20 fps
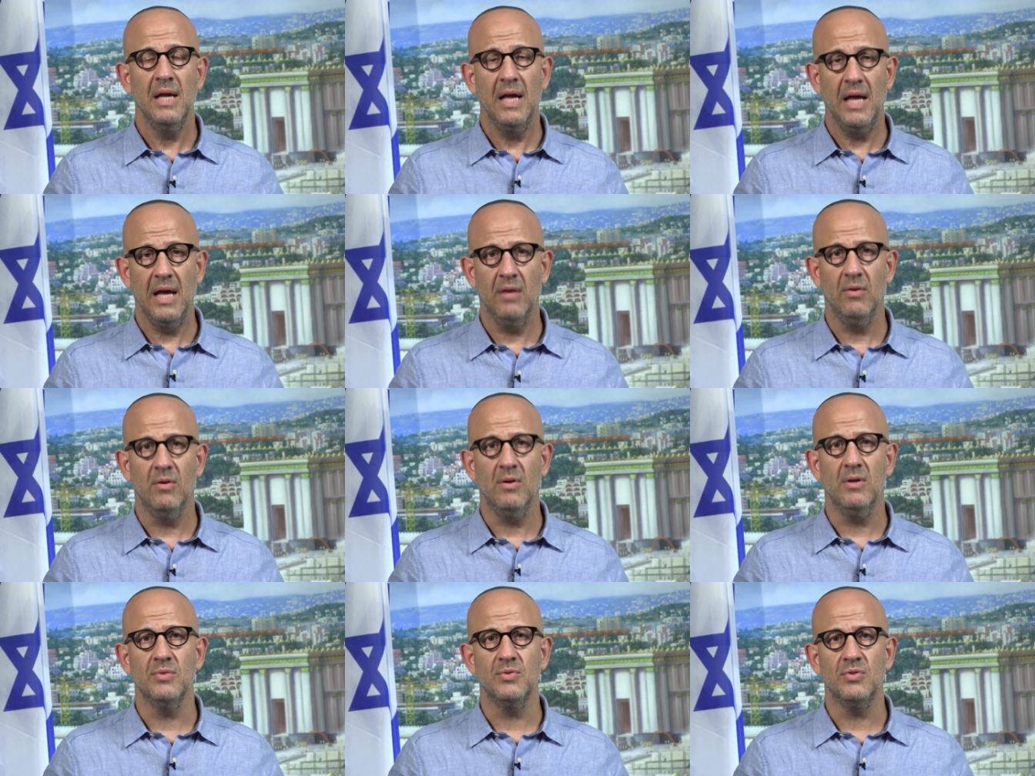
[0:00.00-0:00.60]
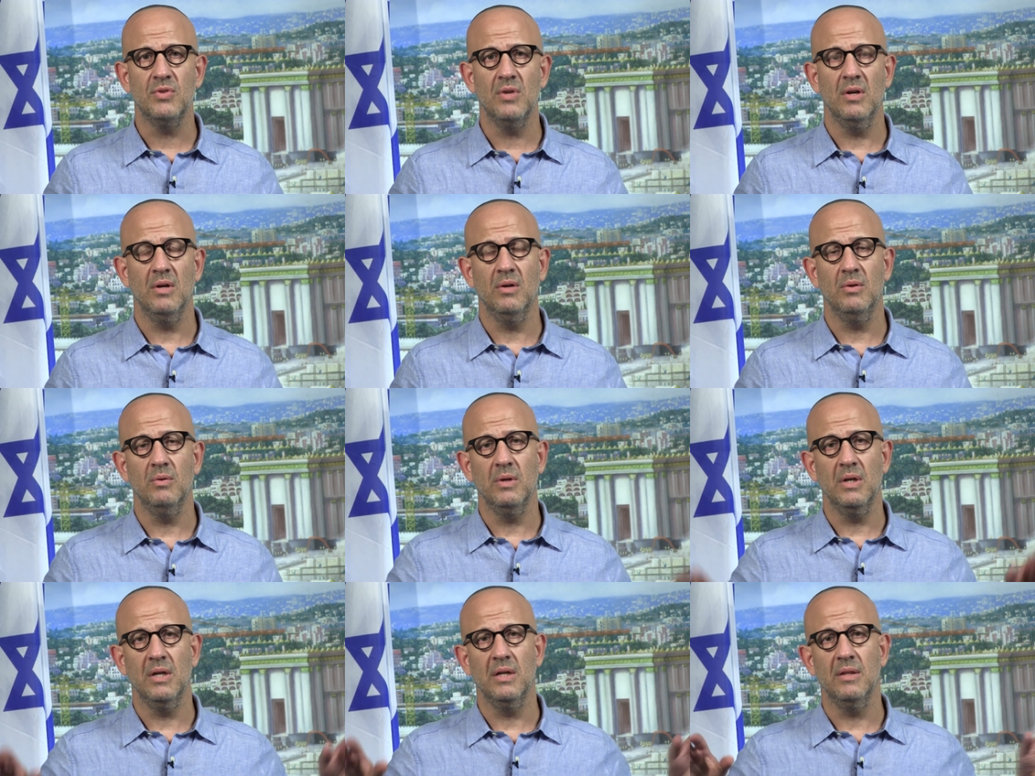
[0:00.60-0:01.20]
And
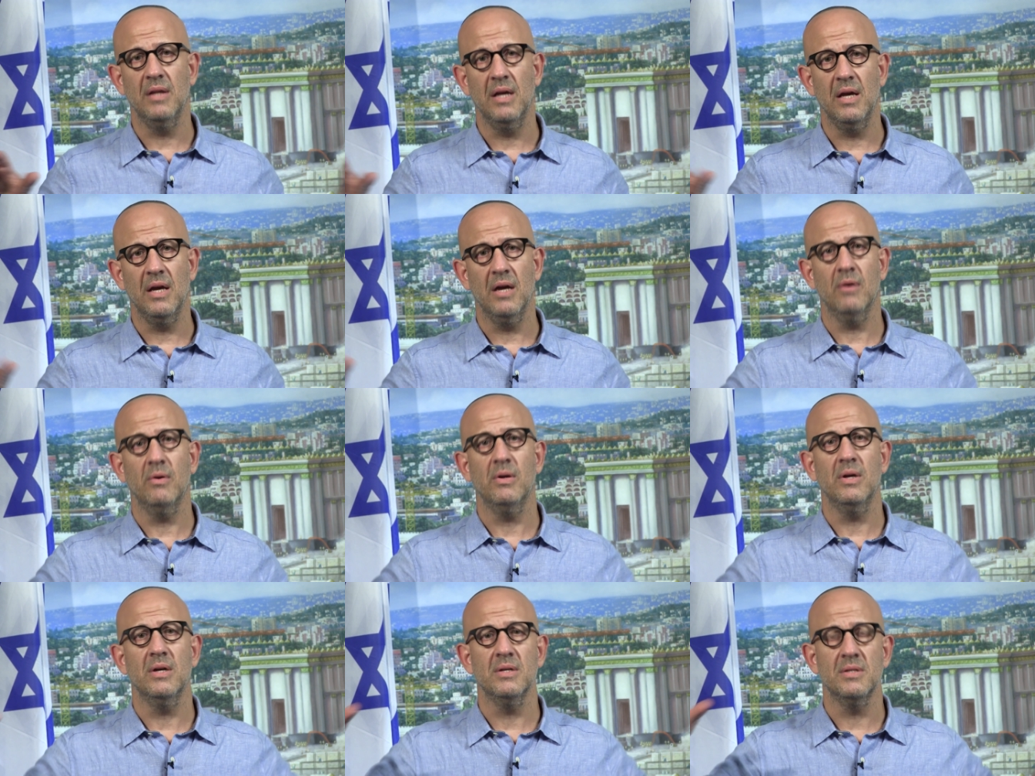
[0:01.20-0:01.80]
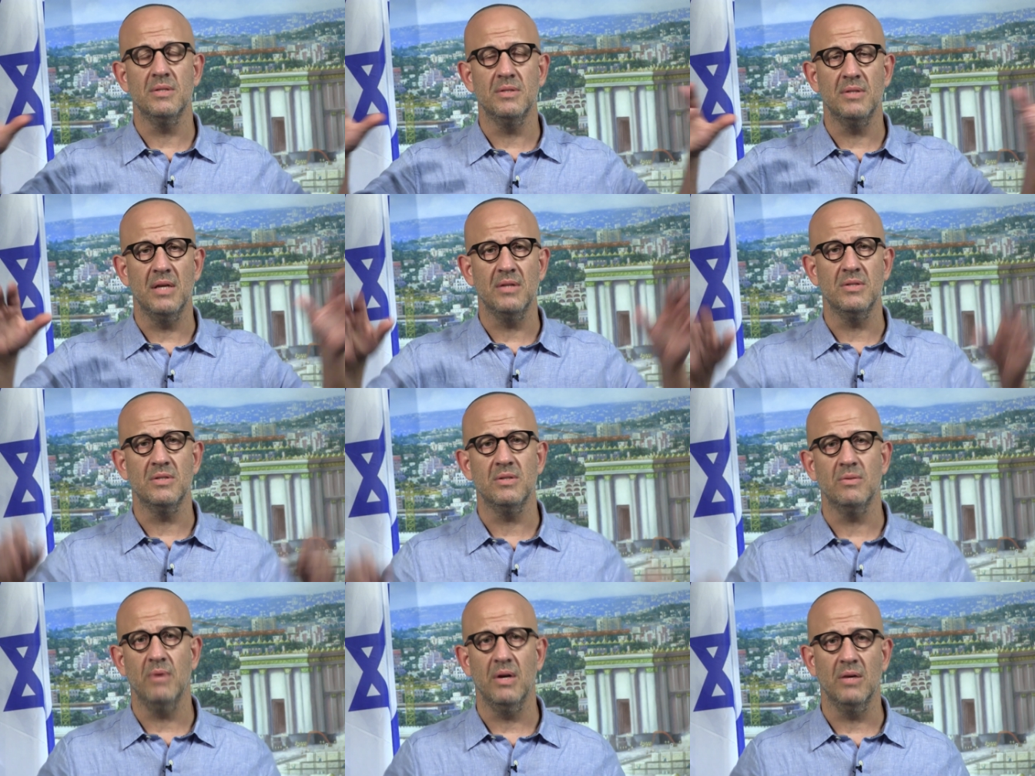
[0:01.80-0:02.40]
also in the areas that
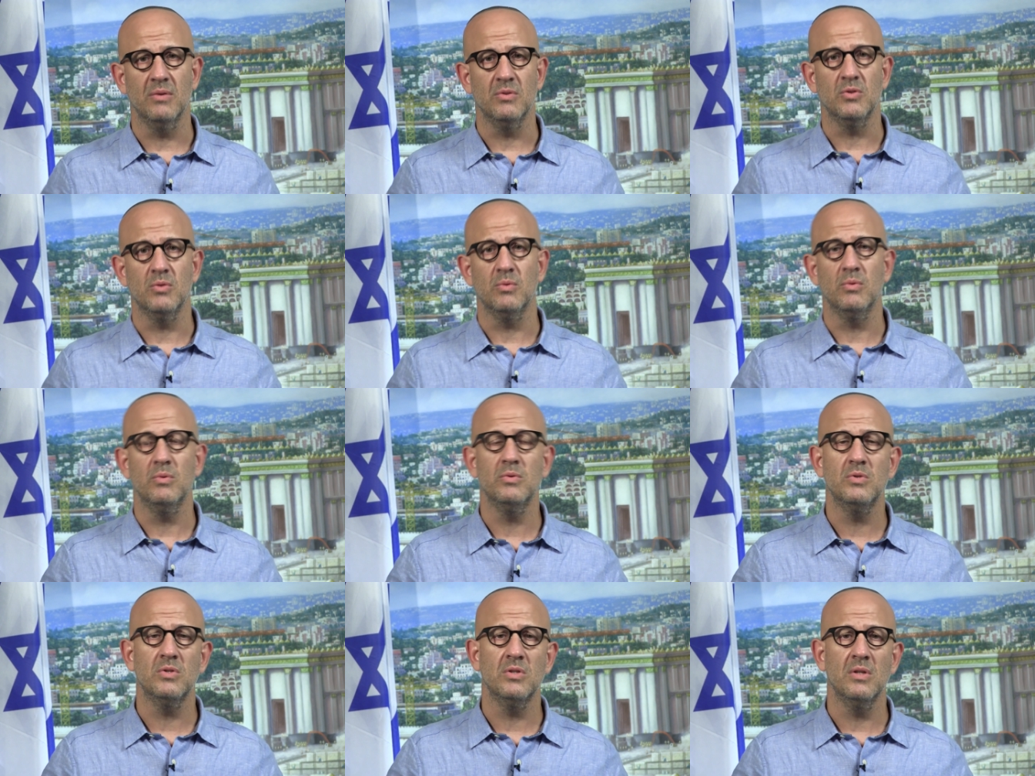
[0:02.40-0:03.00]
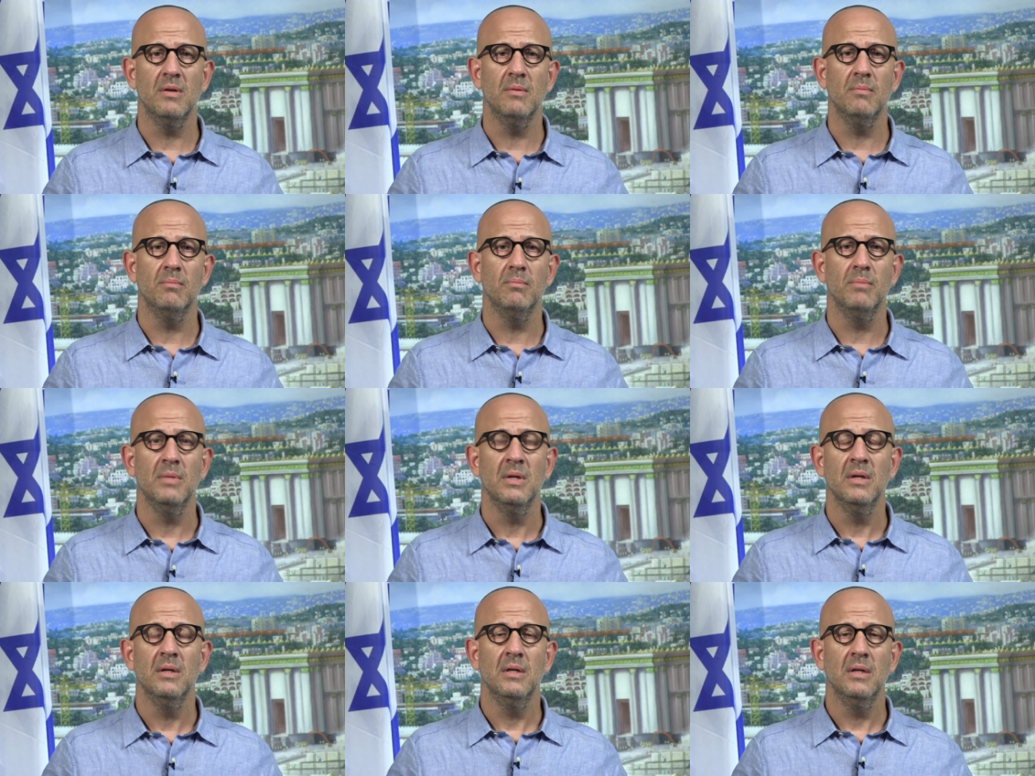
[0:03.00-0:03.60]
surround Jerusalem
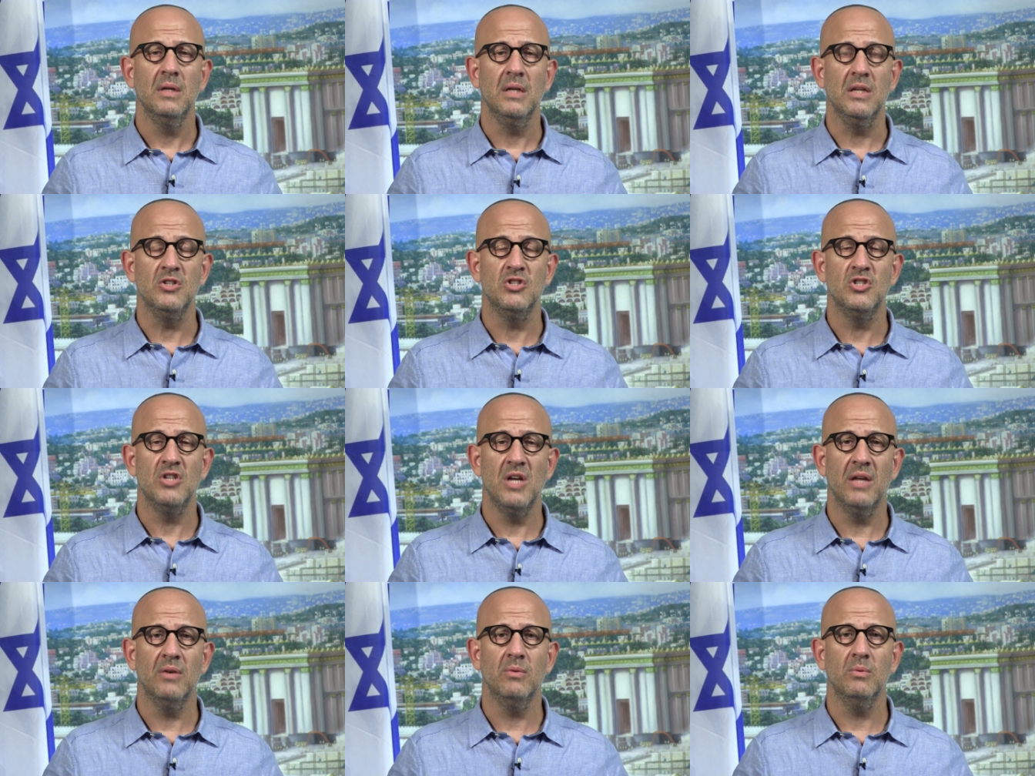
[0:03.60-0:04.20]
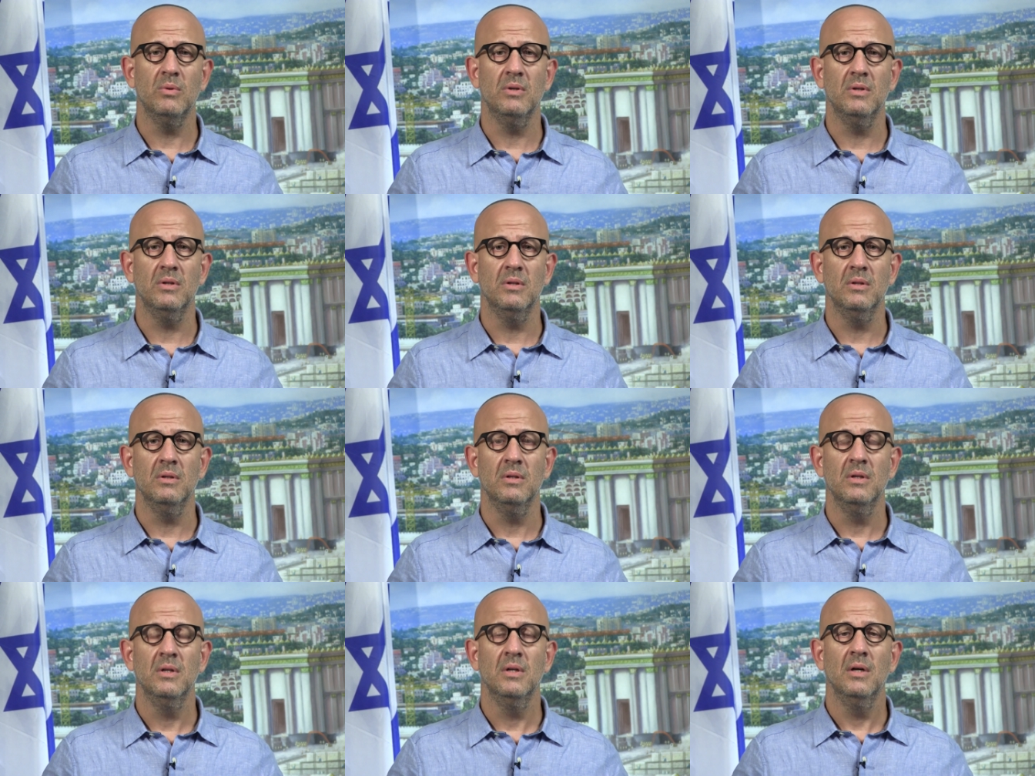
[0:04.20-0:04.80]
in
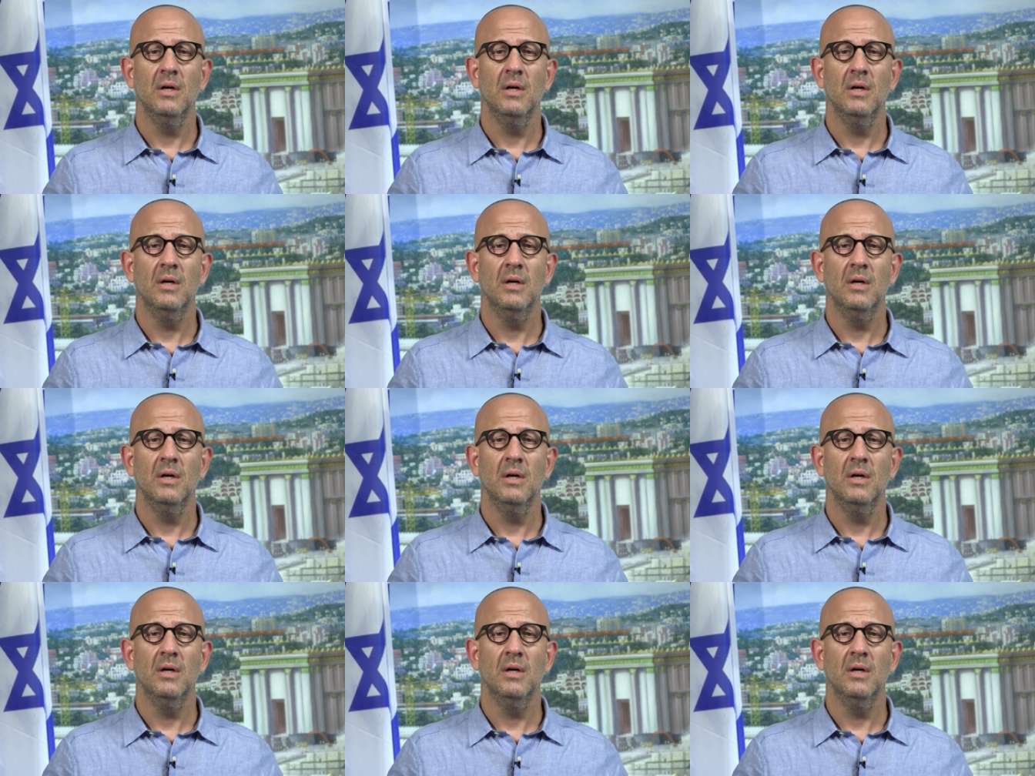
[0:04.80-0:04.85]
general,